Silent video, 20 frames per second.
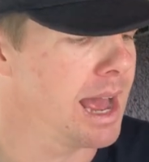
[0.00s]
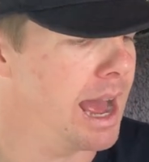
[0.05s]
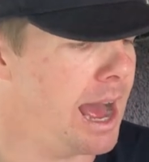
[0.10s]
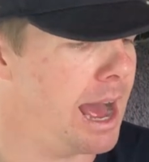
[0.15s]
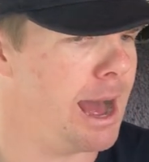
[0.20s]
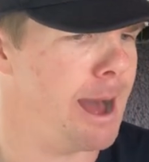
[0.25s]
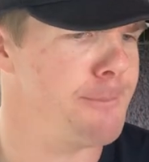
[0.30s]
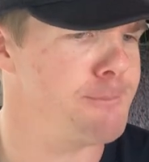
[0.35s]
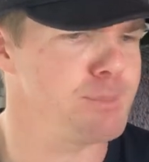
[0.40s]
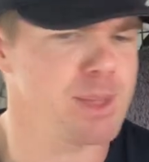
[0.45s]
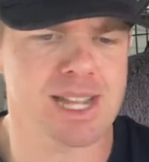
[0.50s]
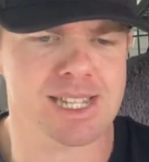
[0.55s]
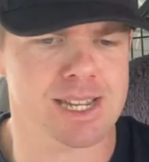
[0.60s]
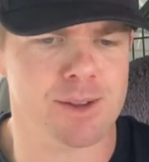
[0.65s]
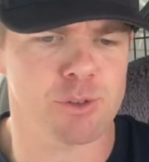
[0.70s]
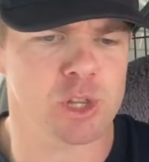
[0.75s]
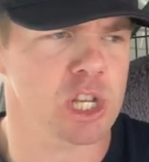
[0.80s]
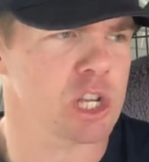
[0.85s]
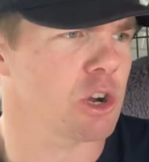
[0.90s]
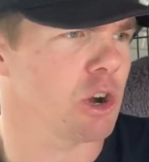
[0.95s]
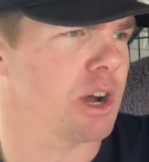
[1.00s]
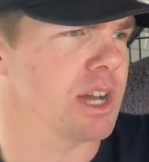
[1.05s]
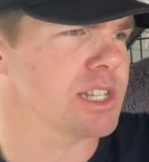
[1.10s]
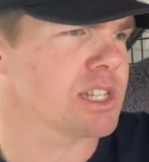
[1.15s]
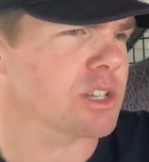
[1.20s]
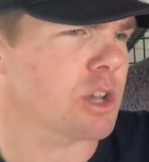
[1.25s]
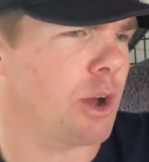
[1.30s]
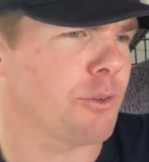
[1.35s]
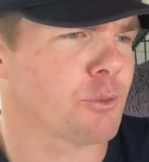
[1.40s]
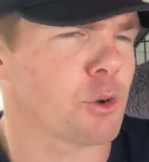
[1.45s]
Um, that's everything
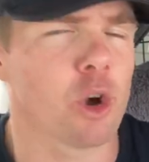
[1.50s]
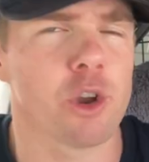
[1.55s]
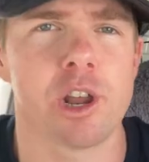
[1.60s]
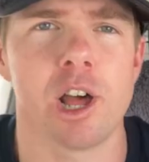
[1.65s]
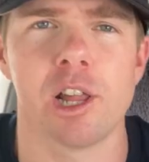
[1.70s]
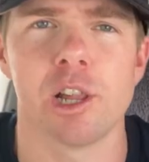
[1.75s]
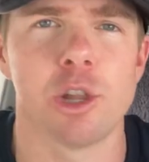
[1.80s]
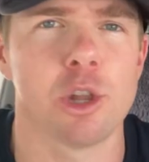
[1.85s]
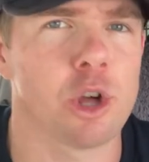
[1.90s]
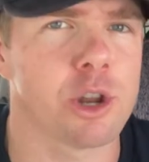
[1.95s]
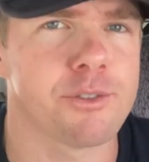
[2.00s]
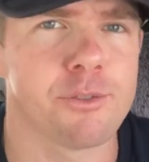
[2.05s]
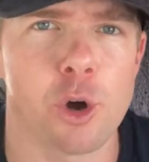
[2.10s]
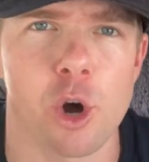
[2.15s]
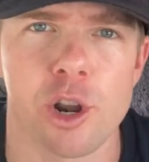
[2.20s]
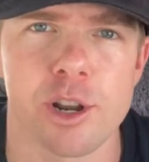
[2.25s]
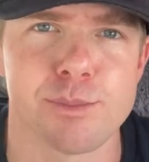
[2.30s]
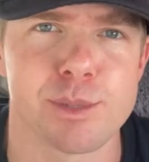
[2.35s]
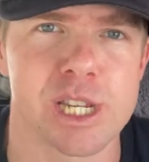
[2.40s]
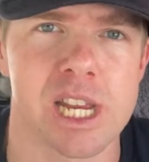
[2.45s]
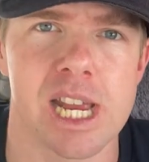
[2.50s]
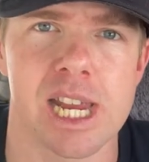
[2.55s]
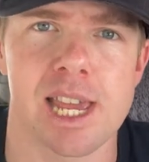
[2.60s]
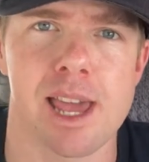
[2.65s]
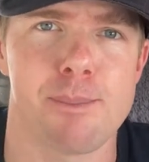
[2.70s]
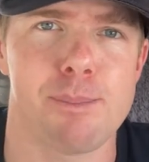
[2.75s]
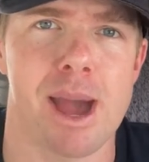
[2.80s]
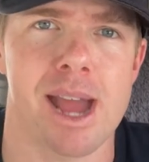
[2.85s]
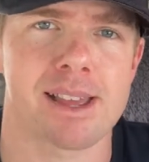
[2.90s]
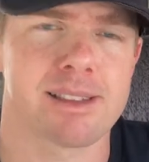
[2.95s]
guys. I've got a lot of items here to
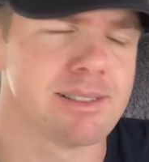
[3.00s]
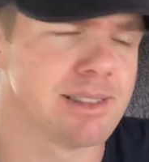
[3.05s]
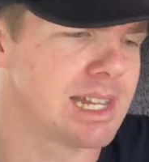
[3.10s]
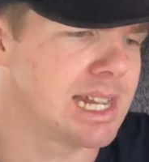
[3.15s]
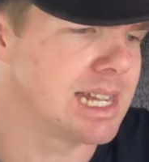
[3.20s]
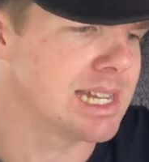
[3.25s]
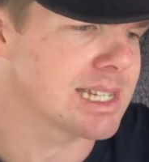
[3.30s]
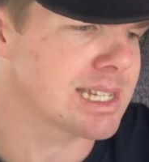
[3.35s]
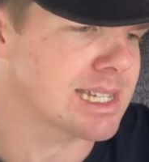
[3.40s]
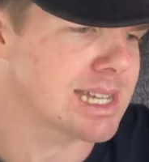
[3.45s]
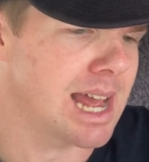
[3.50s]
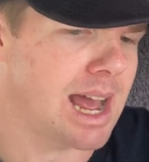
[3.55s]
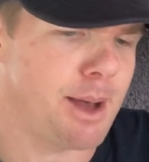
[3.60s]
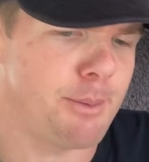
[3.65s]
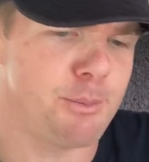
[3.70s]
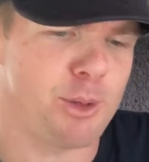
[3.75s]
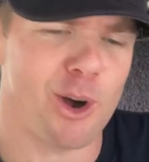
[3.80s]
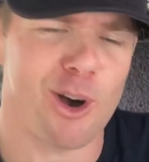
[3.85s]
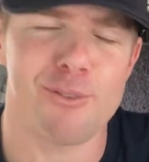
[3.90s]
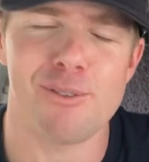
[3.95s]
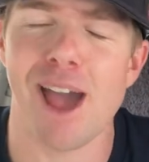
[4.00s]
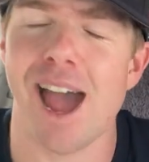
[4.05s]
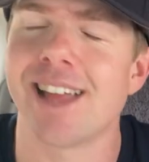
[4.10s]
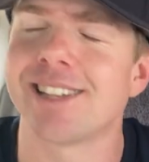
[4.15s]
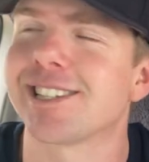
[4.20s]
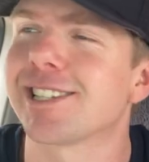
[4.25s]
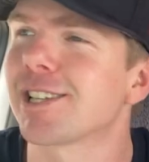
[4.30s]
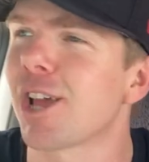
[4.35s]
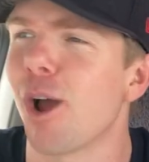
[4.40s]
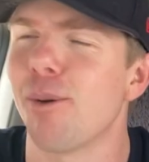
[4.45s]
get back and list. Um, I've
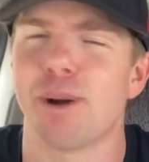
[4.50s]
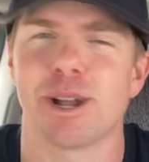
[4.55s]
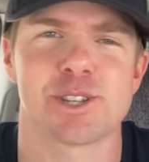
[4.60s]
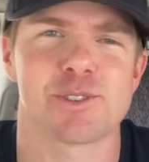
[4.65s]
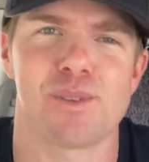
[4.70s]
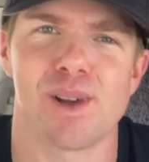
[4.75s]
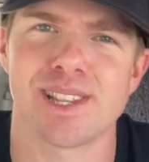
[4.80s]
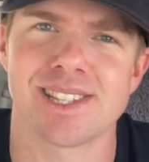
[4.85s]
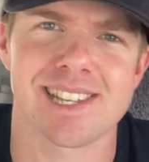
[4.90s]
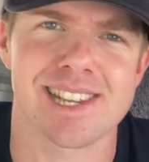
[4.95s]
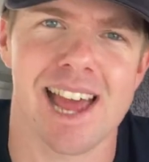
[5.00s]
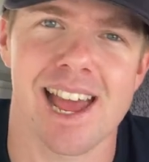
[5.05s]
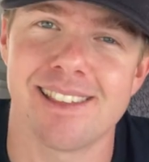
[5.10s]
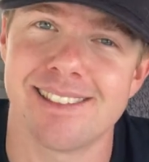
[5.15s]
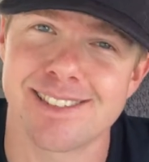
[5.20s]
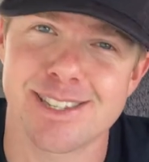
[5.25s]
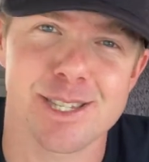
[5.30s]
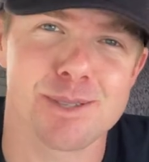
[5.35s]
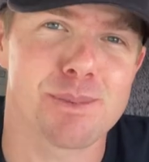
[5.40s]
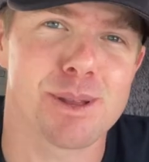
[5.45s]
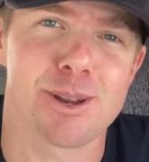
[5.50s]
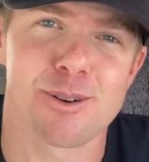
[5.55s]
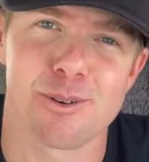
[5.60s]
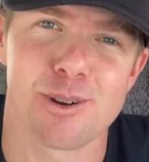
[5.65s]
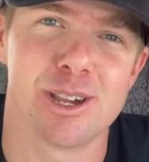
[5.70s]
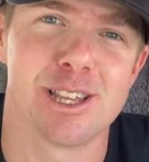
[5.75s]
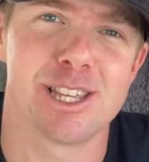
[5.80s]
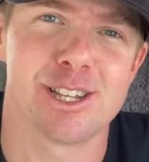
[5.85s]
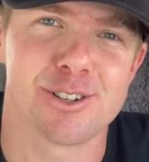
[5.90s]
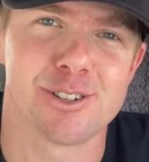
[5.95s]
had so much fun today. This has been a
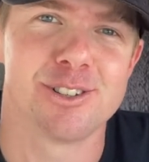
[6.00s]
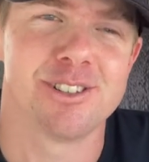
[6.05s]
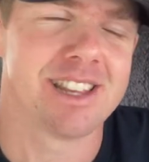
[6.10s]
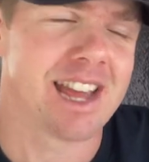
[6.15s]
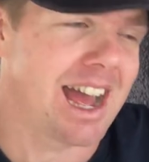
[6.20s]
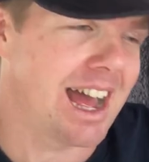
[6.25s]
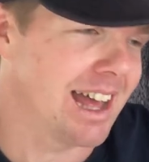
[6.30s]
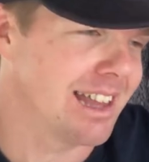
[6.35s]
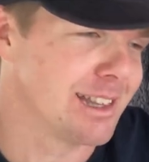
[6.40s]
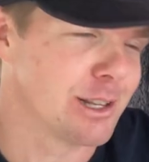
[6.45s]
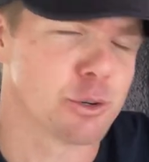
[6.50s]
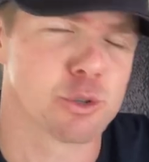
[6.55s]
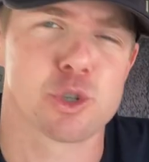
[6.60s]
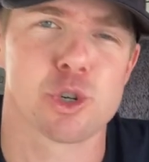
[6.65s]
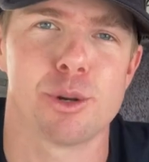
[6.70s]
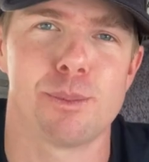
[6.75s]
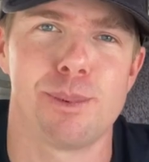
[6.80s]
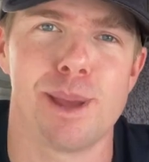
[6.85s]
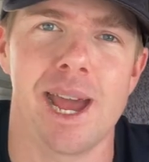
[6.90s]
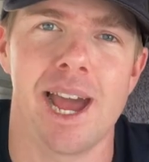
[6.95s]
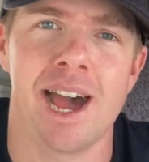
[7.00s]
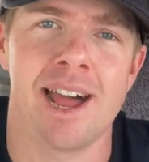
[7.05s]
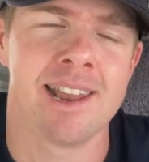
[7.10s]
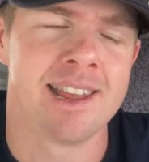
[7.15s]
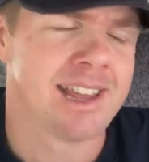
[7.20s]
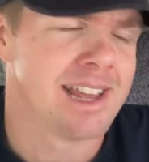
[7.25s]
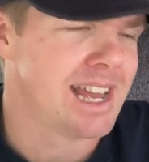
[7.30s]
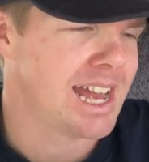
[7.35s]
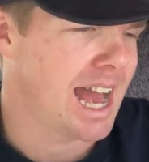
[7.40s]
really good uh, little trip out.